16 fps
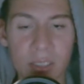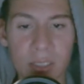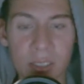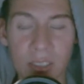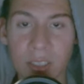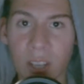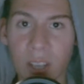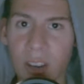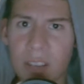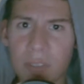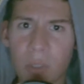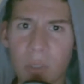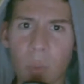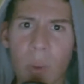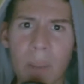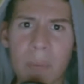Sorry if
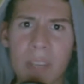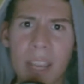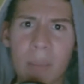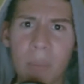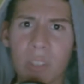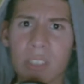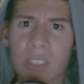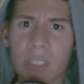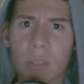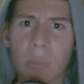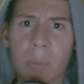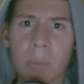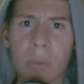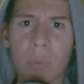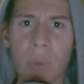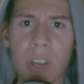the webcam looks a little
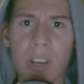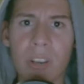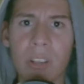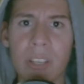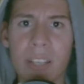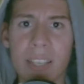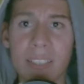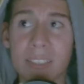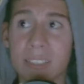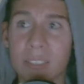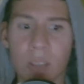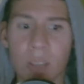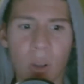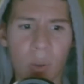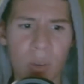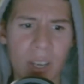bit weird. It's
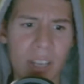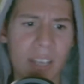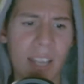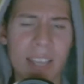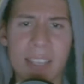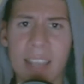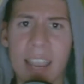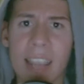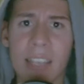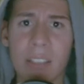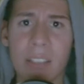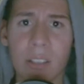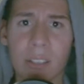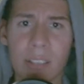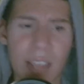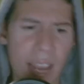already like
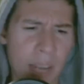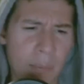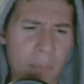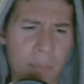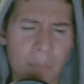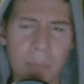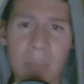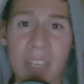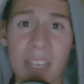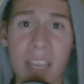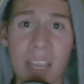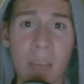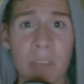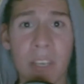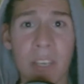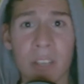8
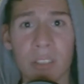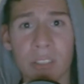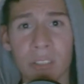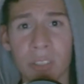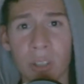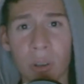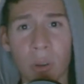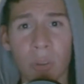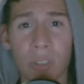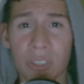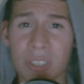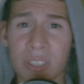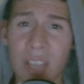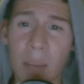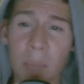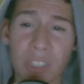p.m. here, so there's
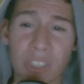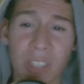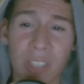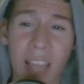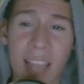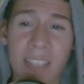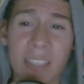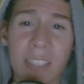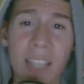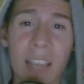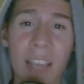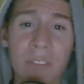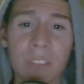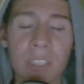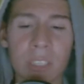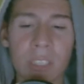not much light
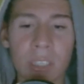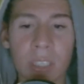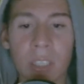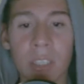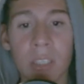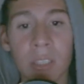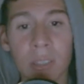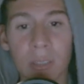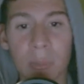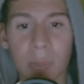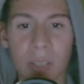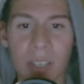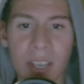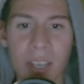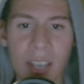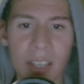left.
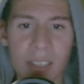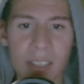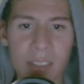But yeah.